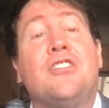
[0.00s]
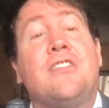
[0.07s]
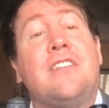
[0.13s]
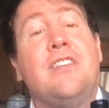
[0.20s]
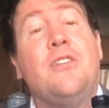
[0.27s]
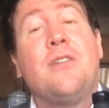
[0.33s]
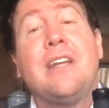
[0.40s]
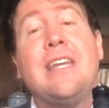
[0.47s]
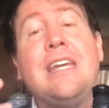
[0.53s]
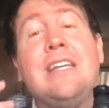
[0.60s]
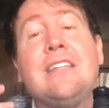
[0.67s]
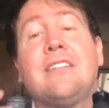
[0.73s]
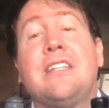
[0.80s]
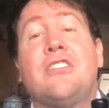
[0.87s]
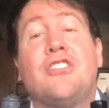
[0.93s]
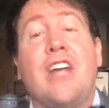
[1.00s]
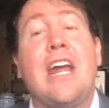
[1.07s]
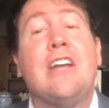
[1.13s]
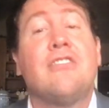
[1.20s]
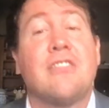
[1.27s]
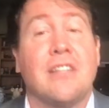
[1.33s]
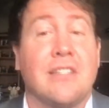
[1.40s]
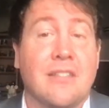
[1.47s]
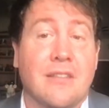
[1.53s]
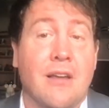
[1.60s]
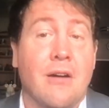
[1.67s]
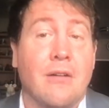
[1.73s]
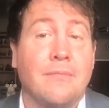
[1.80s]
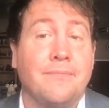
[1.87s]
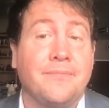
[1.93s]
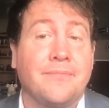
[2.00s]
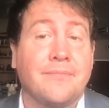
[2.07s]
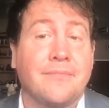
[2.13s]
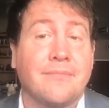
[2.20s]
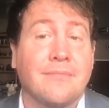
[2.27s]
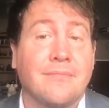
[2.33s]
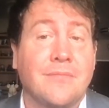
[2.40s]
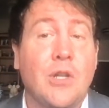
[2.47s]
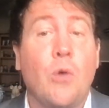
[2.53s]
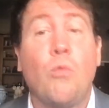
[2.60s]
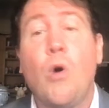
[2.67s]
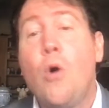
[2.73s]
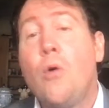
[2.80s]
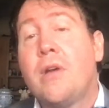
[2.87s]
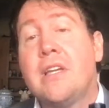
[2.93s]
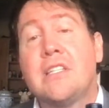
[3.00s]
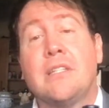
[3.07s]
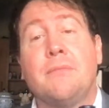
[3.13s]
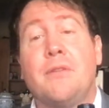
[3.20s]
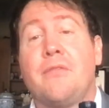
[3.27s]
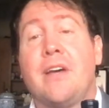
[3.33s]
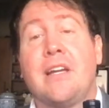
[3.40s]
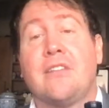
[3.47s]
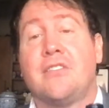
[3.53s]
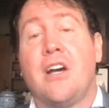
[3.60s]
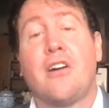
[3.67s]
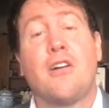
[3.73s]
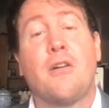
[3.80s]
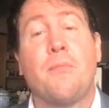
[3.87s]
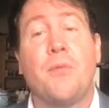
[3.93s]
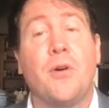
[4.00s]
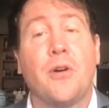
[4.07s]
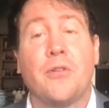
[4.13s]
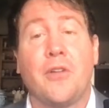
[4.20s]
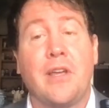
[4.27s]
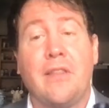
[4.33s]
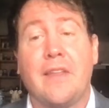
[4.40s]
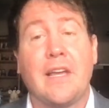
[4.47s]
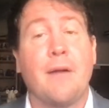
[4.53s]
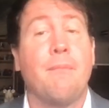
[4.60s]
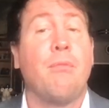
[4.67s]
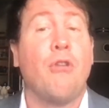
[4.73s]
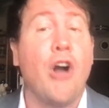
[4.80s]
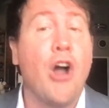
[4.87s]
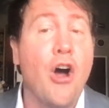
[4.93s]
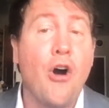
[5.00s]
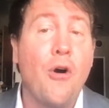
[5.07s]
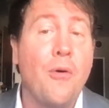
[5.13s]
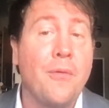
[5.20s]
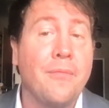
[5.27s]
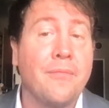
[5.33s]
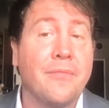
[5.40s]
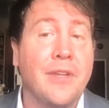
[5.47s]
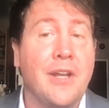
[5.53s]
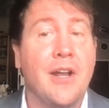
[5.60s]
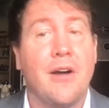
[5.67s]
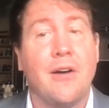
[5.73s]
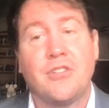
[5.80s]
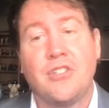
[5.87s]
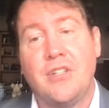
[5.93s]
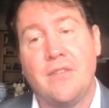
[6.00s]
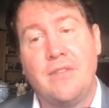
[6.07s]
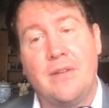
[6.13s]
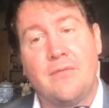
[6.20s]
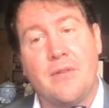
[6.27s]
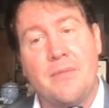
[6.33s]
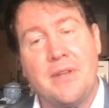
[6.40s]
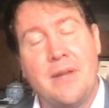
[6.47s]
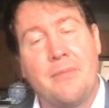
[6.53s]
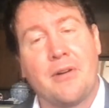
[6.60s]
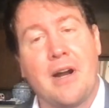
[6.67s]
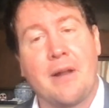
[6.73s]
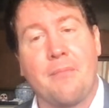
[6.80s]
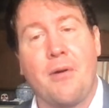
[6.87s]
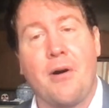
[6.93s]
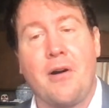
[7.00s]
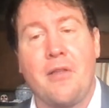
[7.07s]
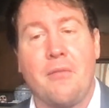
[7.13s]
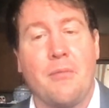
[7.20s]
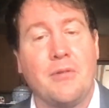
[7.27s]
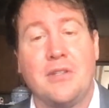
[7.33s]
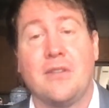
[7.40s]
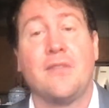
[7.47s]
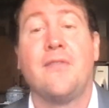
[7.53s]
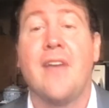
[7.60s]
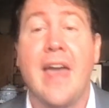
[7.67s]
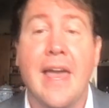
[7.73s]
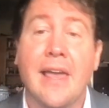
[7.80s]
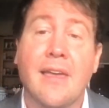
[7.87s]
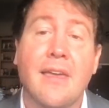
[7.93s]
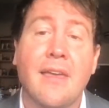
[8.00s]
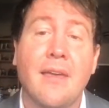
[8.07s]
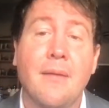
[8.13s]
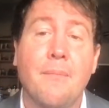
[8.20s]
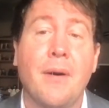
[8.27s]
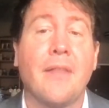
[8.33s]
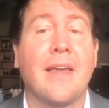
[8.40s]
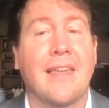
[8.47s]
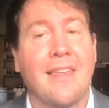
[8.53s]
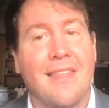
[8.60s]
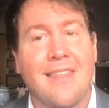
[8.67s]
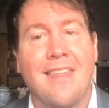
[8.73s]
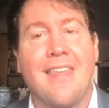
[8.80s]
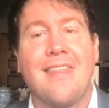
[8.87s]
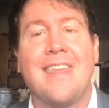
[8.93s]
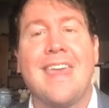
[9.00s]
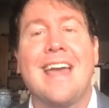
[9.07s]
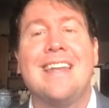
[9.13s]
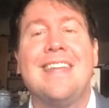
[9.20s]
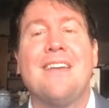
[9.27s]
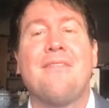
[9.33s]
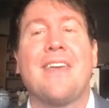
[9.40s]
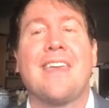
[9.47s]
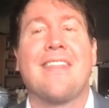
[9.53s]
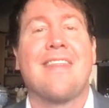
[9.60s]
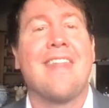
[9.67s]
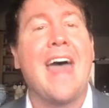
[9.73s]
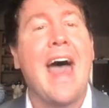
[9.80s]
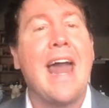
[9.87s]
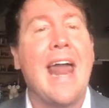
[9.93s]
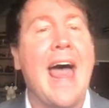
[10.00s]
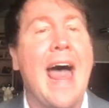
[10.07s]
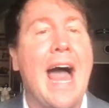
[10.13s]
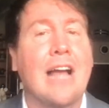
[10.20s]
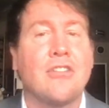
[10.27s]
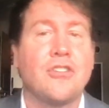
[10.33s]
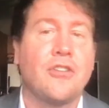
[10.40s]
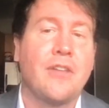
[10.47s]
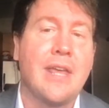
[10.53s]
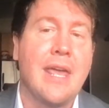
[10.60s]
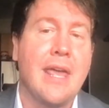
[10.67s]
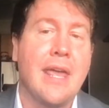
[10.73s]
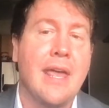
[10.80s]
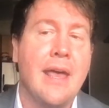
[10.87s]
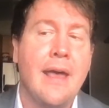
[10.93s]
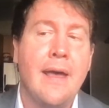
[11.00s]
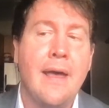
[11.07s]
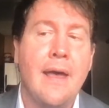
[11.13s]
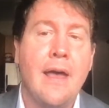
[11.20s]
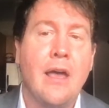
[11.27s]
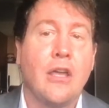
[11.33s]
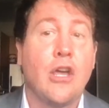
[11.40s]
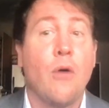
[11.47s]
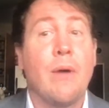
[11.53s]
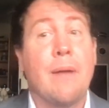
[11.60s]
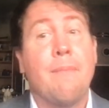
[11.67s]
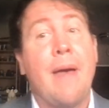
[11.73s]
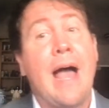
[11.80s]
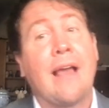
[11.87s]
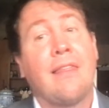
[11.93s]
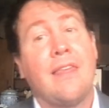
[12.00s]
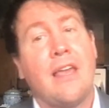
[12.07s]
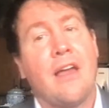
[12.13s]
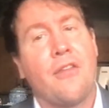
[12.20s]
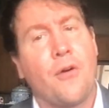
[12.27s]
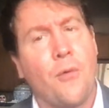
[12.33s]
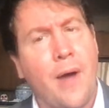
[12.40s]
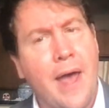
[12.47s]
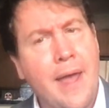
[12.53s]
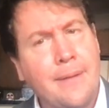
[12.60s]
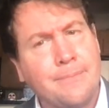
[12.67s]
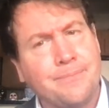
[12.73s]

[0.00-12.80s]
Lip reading: You could easily change this though. The wokeism of like Zuckerberg looking like a bro, shifting from the Democratic Party, which is fake. But like the idea of like that actually going back the other way,